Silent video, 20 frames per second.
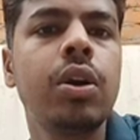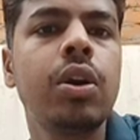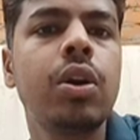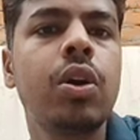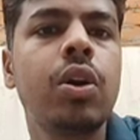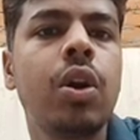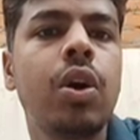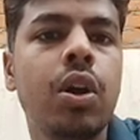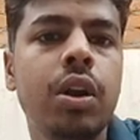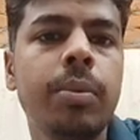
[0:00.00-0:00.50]

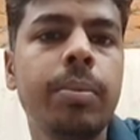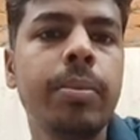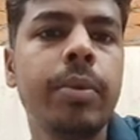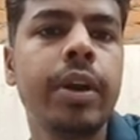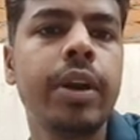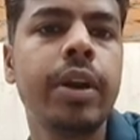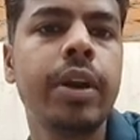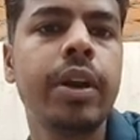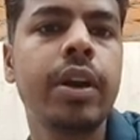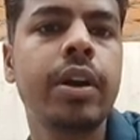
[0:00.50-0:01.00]
column
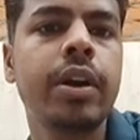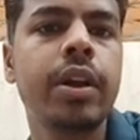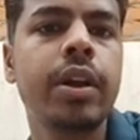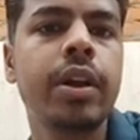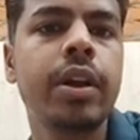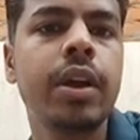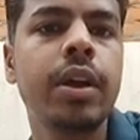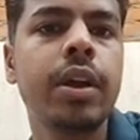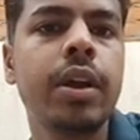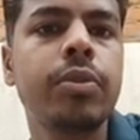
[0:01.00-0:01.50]
data
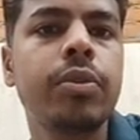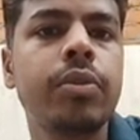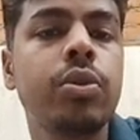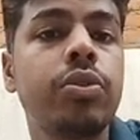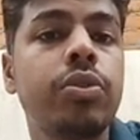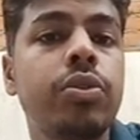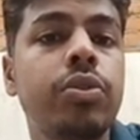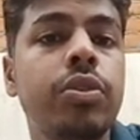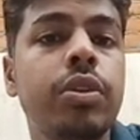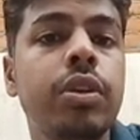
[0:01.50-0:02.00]
types to
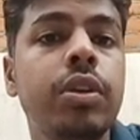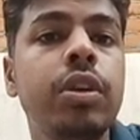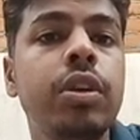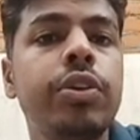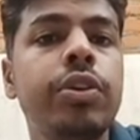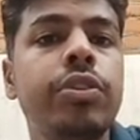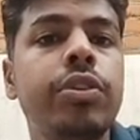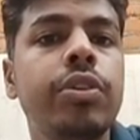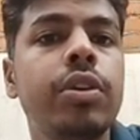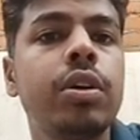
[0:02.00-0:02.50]
see
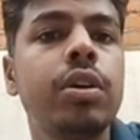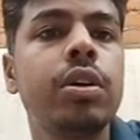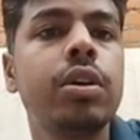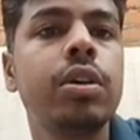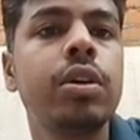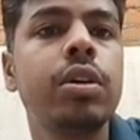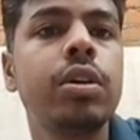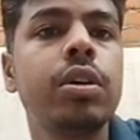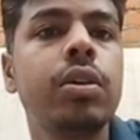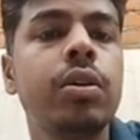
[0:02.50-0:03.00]

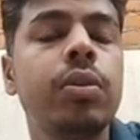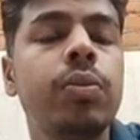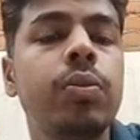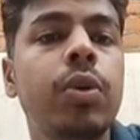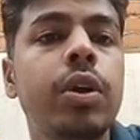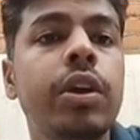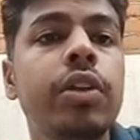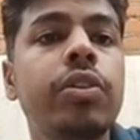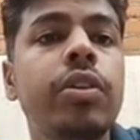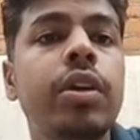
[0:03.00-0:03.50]

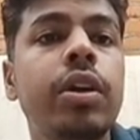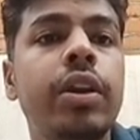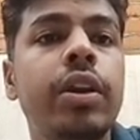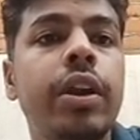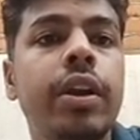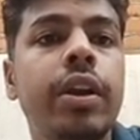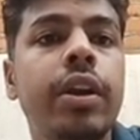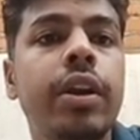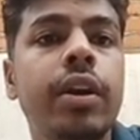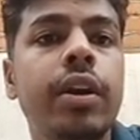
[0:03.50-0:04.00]
what is the
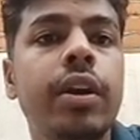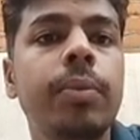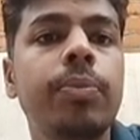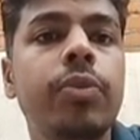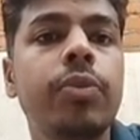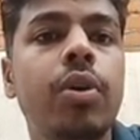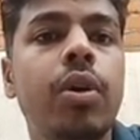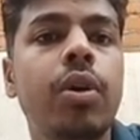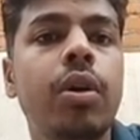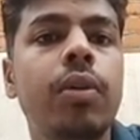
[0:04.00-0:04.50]
data
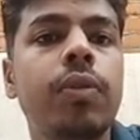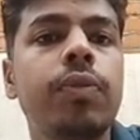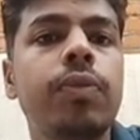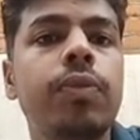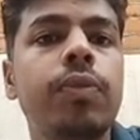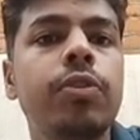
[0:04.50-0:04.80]
types of